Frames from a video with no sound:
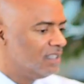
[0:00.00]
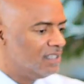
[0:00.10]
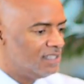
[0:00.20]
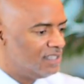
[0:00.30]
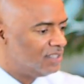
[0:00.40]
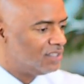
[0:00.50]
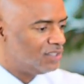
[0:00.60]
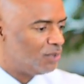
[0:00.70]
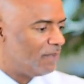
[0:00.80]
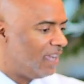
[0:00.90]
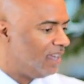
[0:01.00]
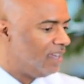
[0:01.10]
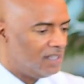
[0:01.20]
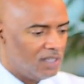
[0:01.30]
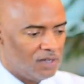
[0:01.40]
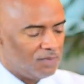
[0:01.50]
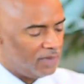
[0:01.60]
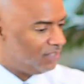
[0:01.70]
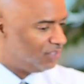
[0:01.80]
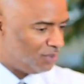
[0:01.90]
the decisions you made,
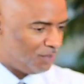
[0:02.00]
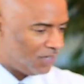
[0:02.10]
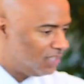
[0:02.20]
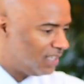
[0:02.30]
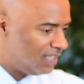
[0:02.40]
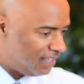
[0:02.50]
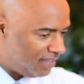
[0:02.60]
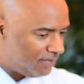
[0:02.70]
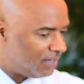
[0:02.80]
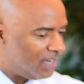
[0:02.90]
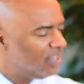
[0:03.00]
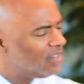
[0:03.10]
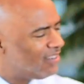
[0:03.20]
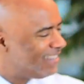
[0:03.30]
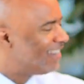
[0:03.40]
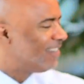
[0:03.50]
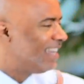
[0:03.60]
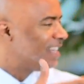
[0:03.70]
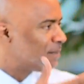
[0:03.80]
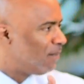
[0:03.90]
whether you should put on a glove or not, you know, all that.
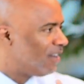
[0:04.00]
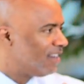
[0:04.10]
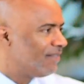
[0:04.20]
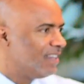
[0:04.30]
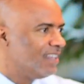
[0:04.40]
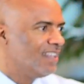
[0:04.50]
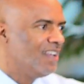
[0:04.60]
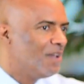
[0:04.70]
Okay, that's part of it.